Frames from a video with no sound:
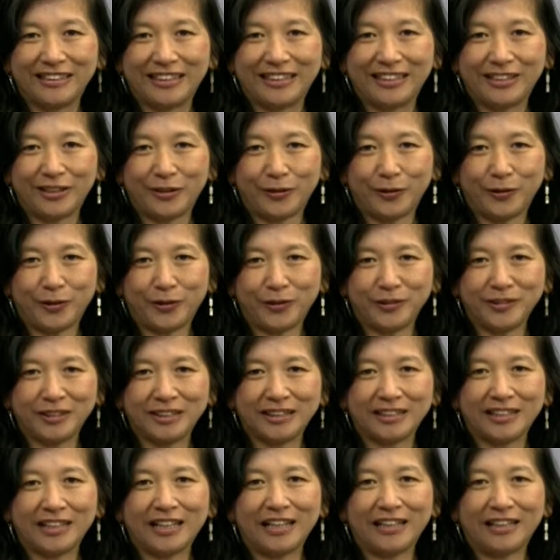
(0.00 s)
Lee, your
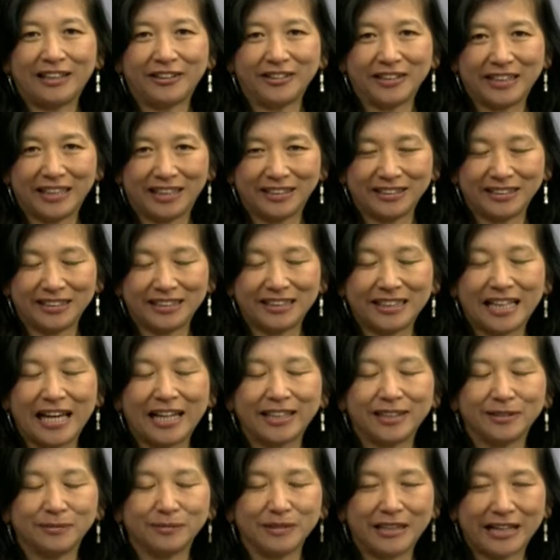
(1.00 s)
host, and our guest is
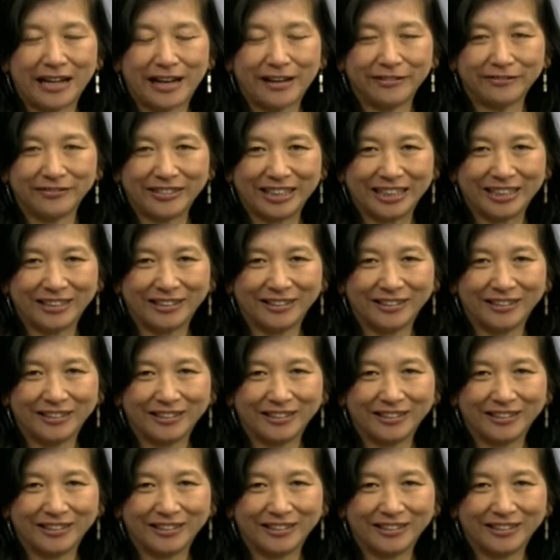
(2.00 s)
Adam Garvey.